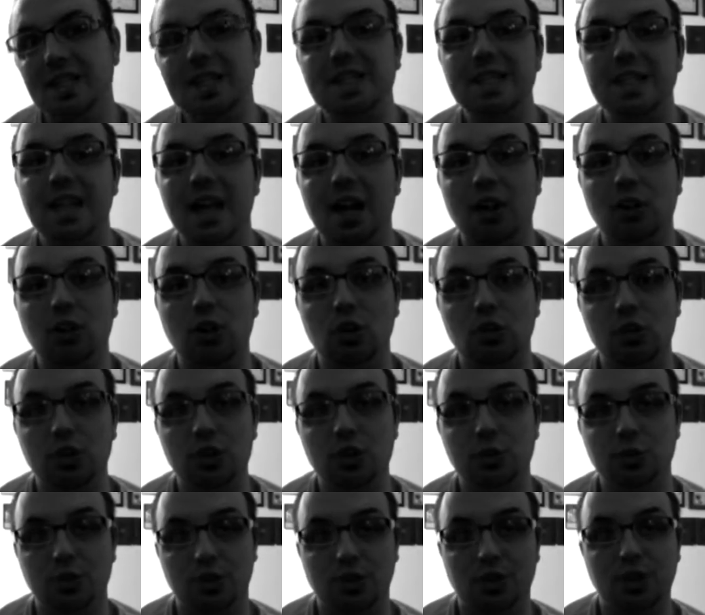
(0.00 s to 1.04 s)
and see how close
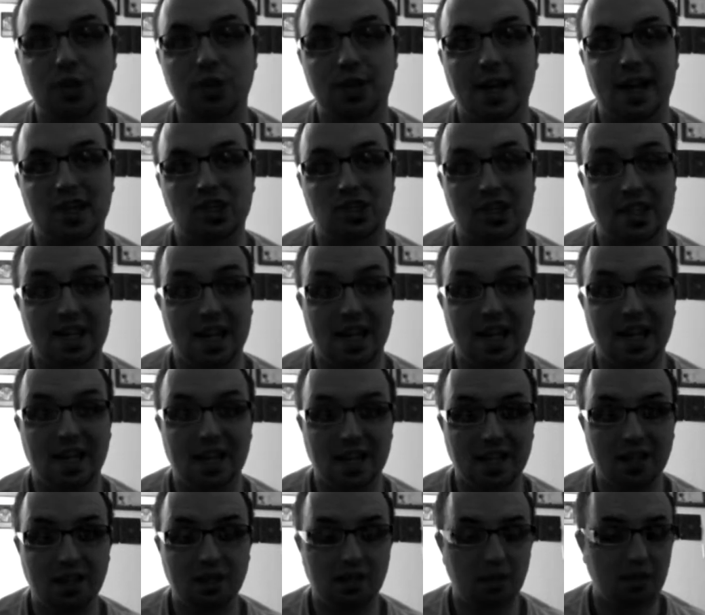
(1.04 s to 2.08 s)
you were to actually getting
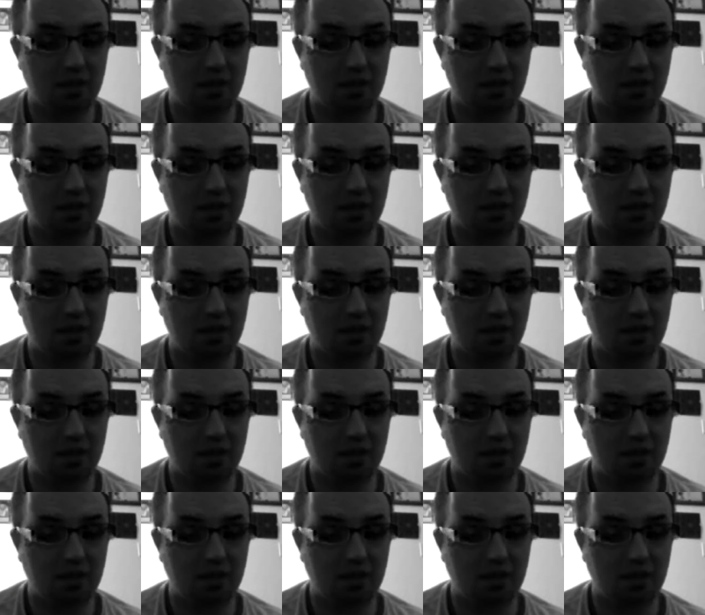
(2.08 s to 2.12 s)
it.